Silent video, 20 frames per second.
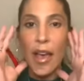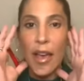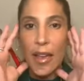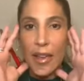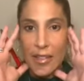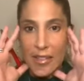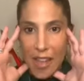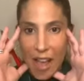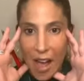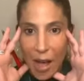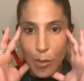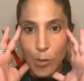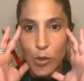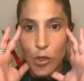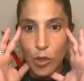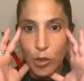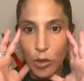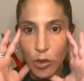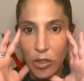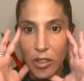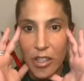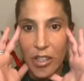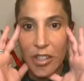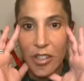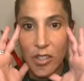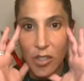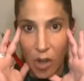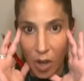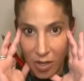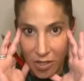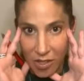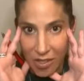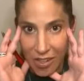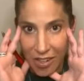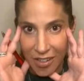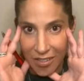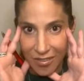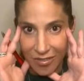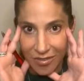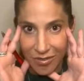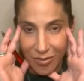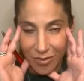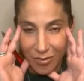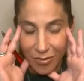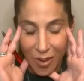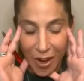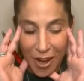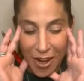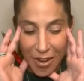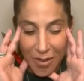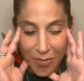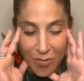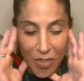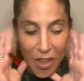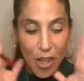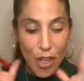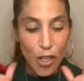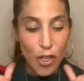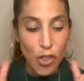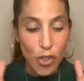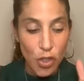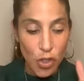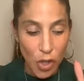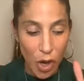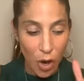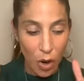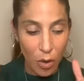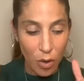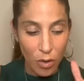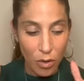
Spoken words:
It's absolutely exhausting, right? So,